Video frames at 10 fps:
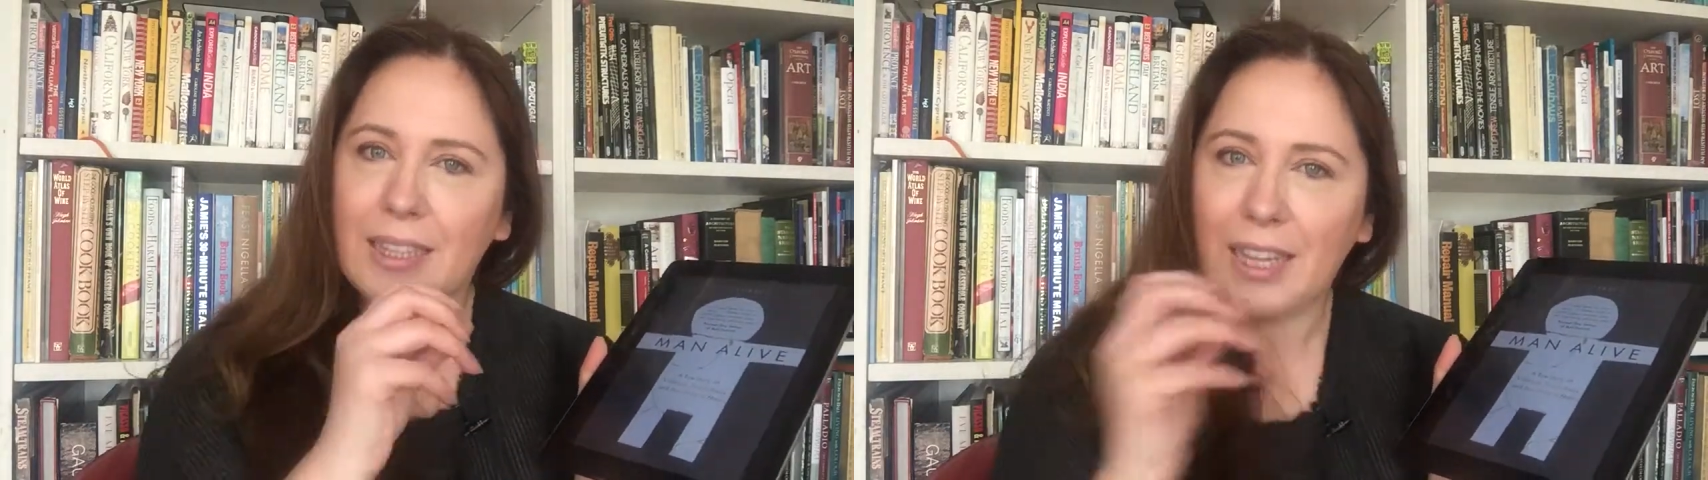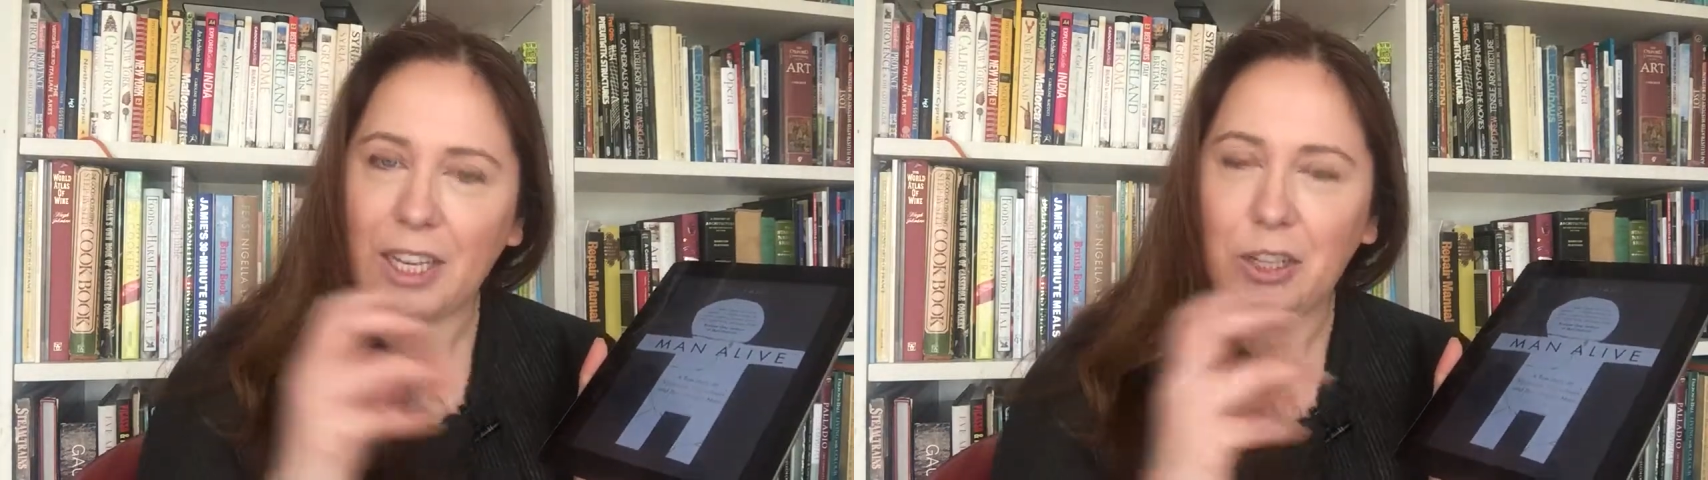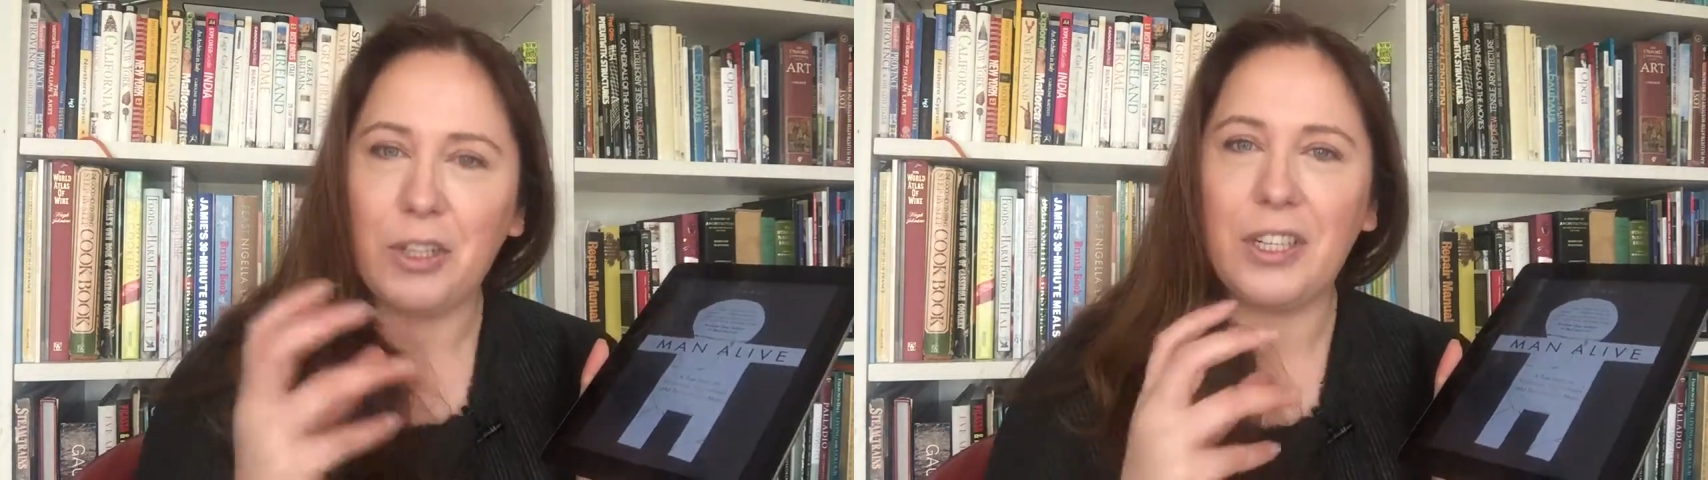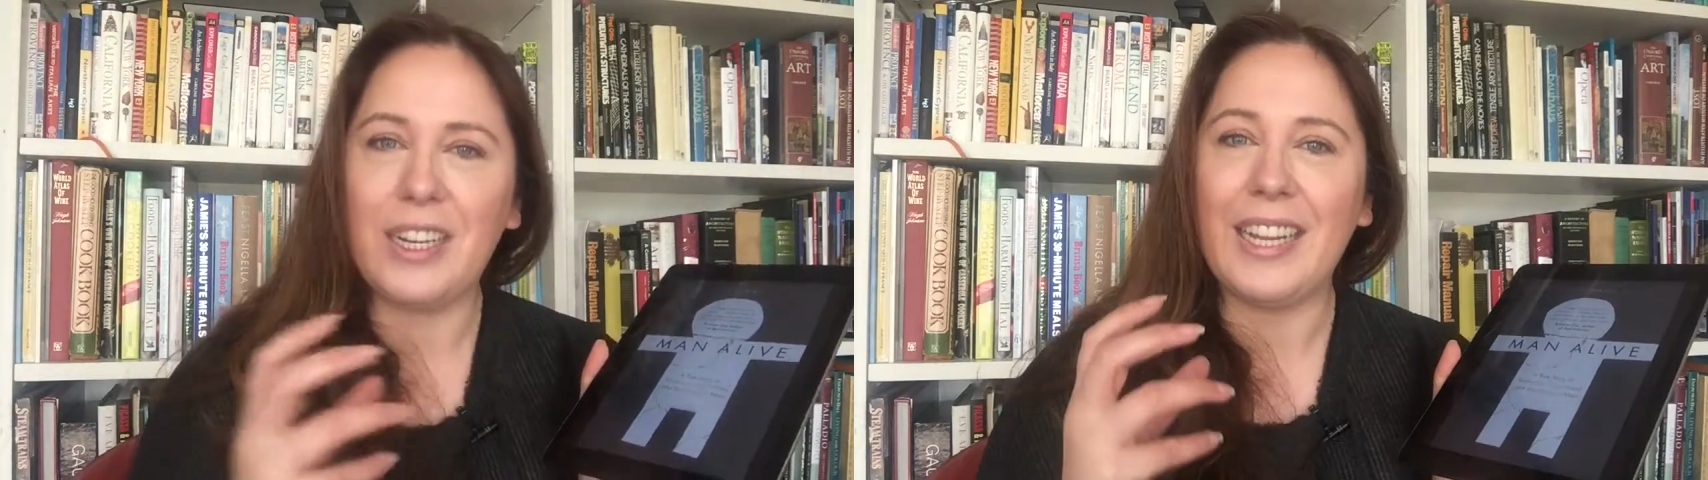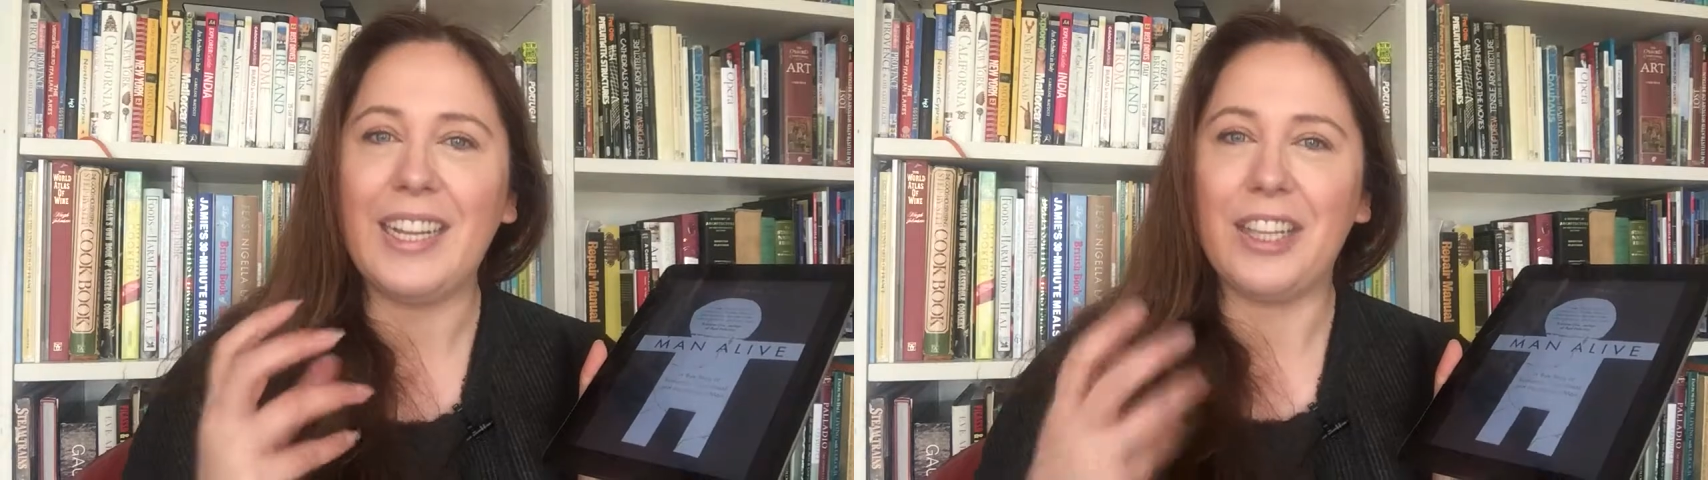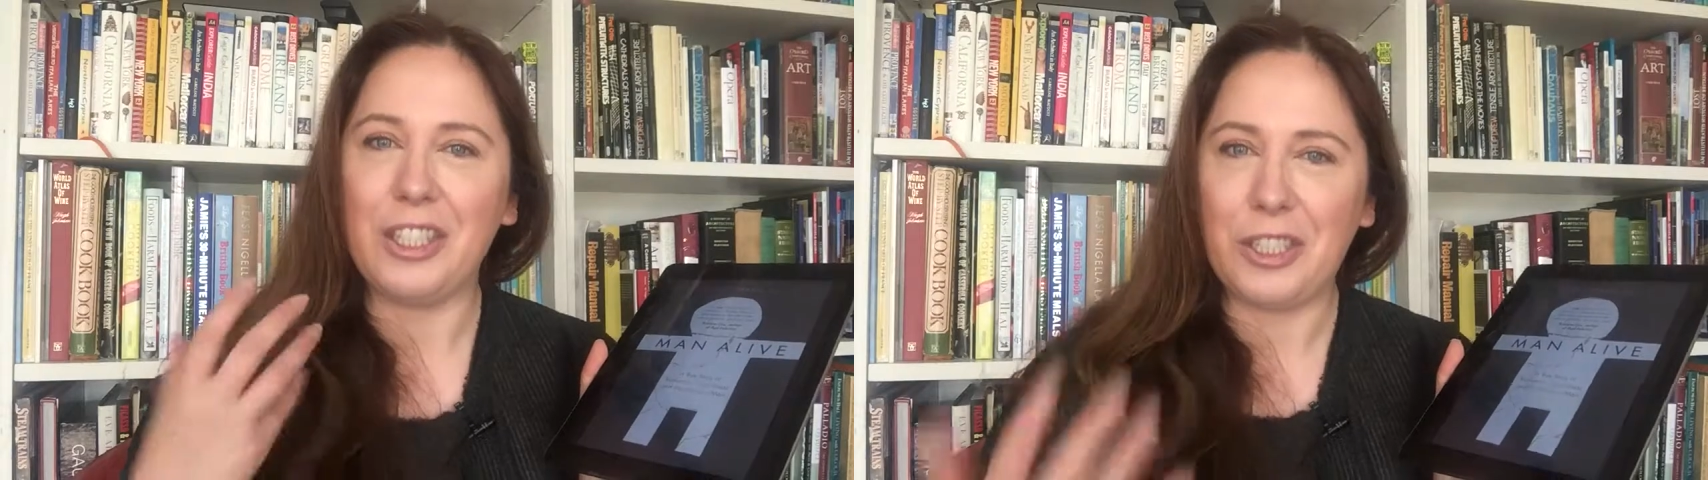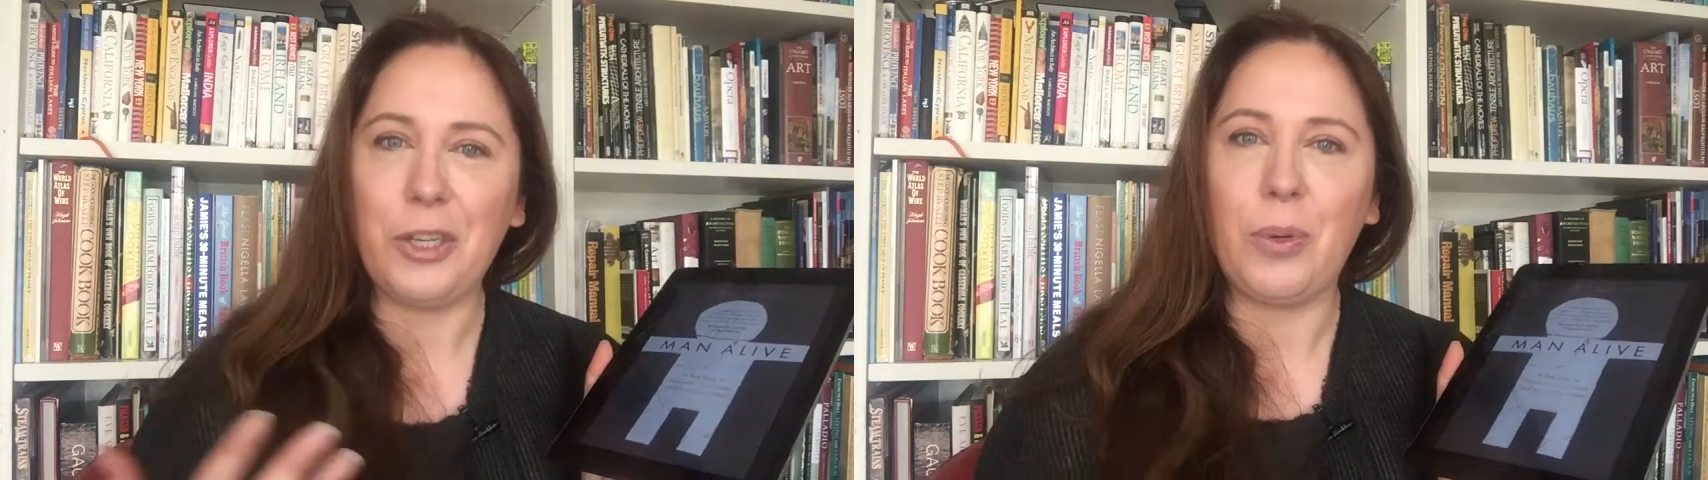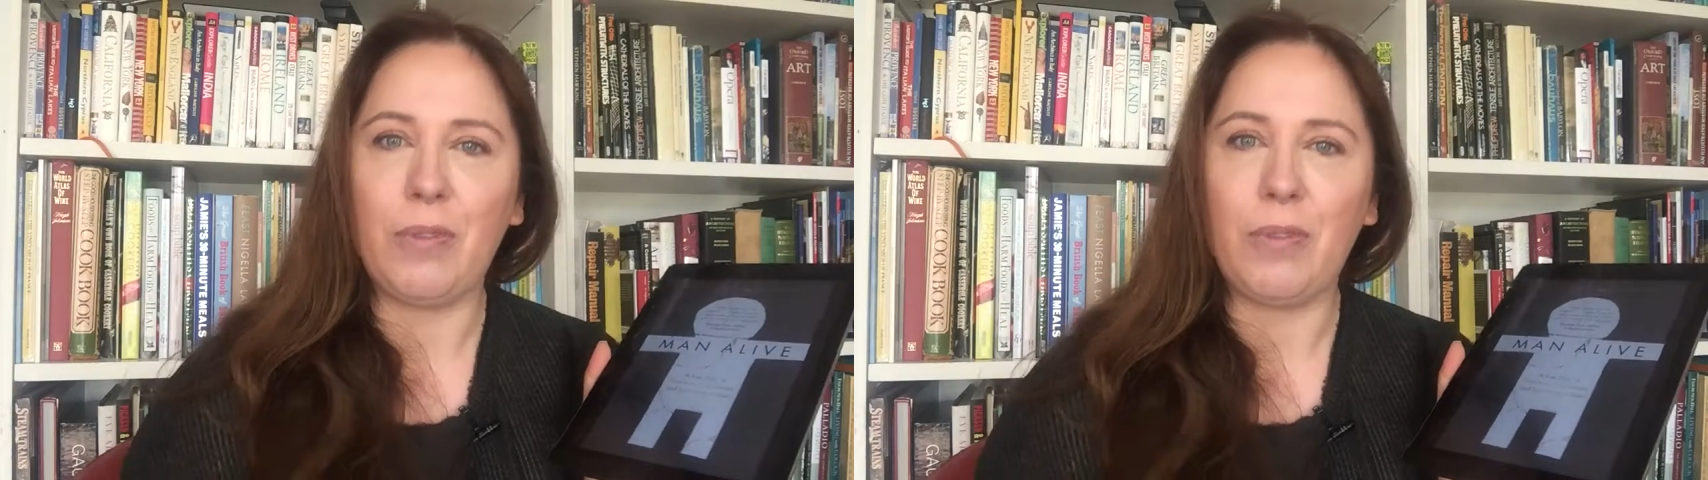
that you could link the two